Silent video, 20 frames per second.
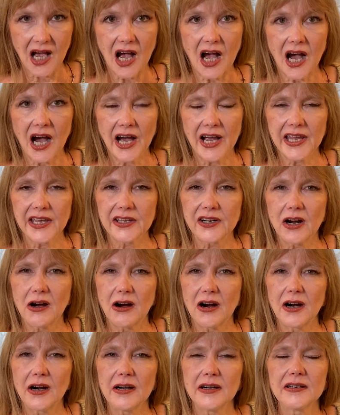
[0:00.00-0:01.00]

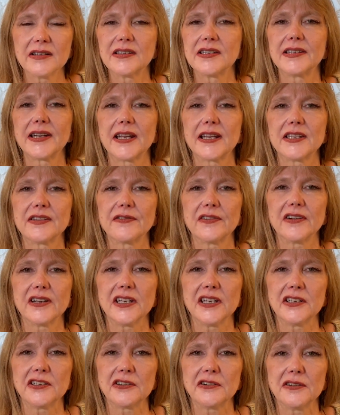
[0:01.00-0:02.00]
INR stands for
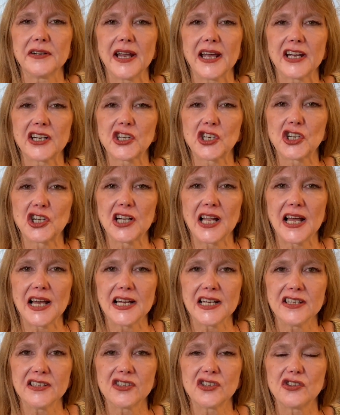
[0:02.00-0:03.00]

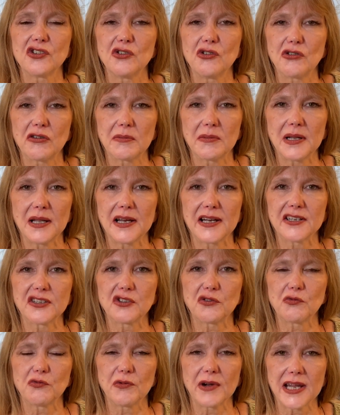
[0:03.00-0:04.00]
Internationalized
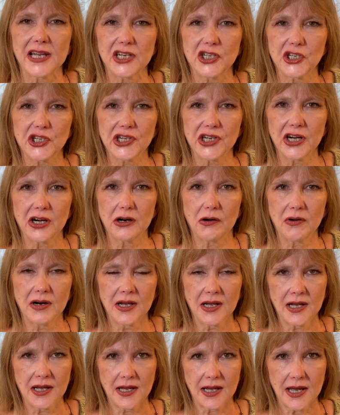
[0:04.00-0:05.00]
Normalized Ratio,
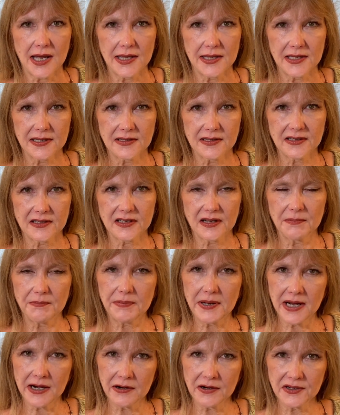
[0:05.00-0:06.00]
and this is a
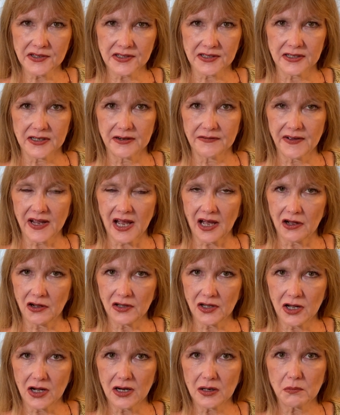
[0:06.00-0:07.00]
comparison of how
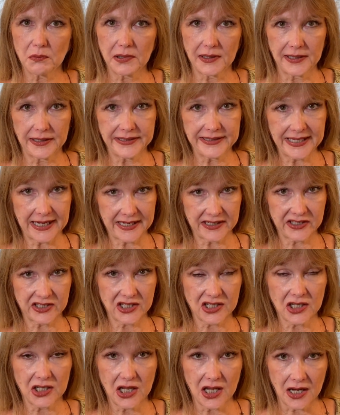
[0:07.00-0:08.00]
long blood takes to
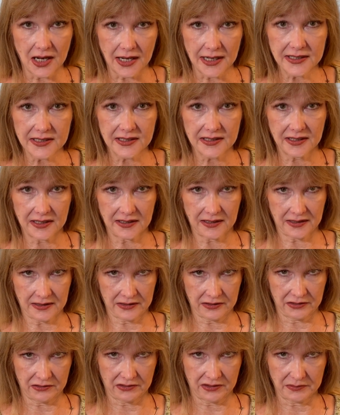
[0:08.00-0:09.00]
clot
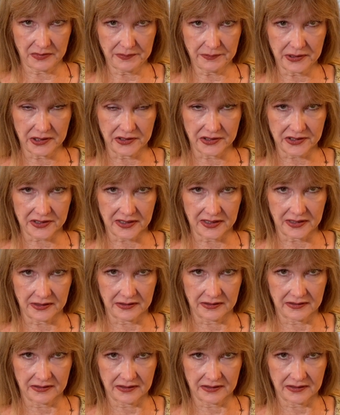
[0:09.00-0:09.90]
in a normal person.